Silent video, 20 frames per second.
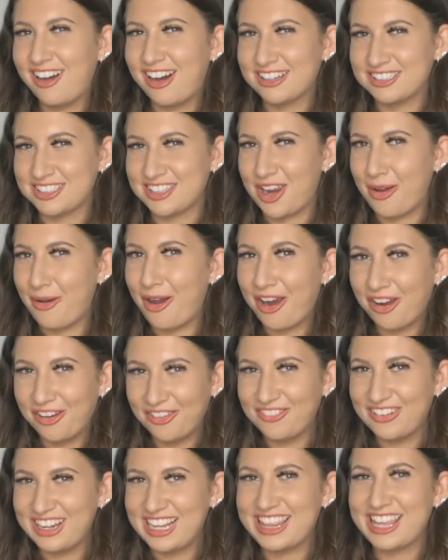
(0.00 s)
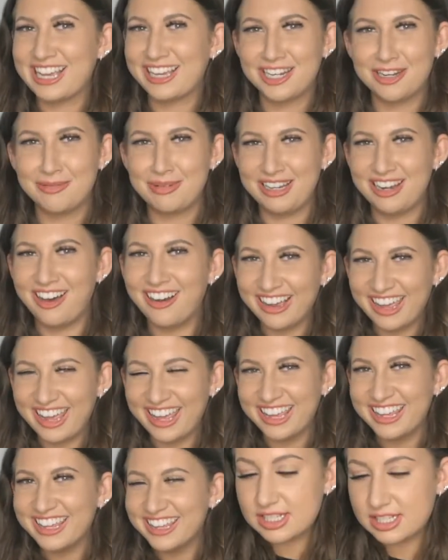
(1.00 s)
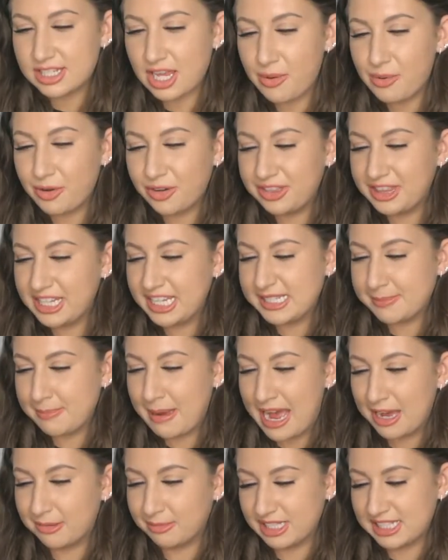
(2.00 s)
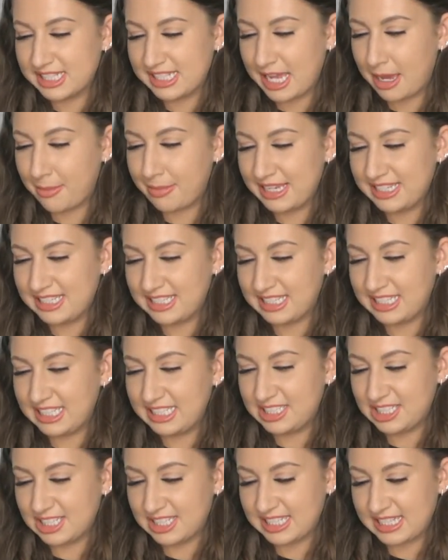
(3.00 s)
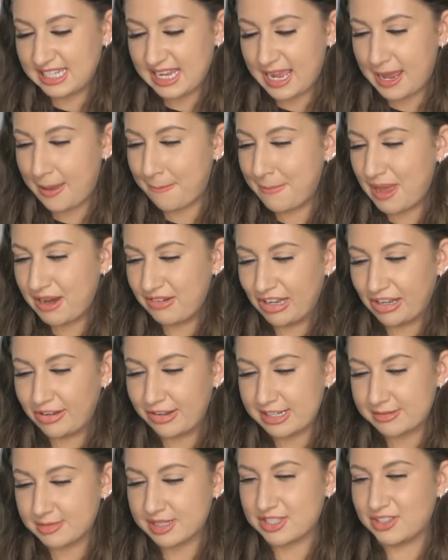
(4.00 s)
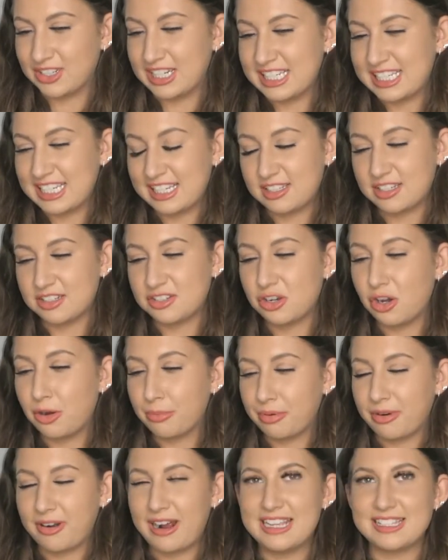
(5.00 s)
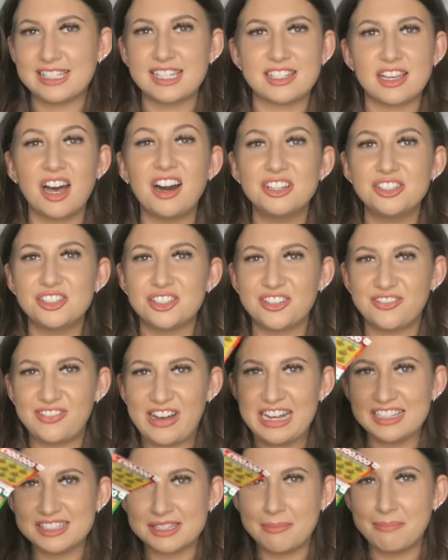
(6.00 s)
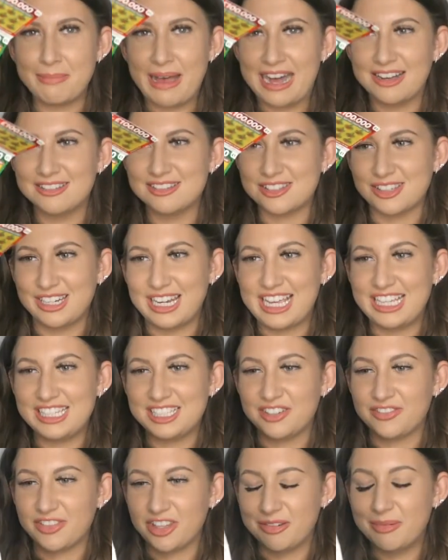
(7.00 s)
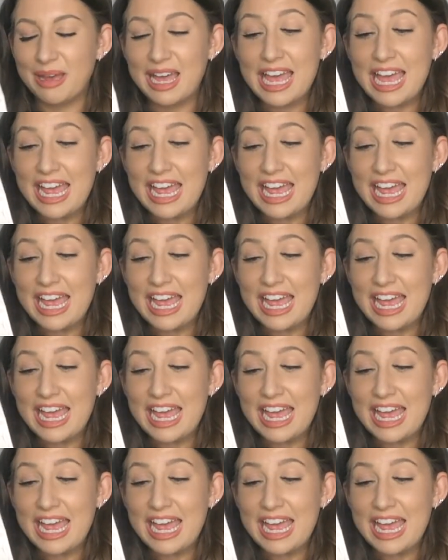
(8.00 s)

I don't know, hopefully they're gonna be lucky. So on these pound ones, they are basically just say Merry Christmas on. He says the top price is a £100,000 on each of them.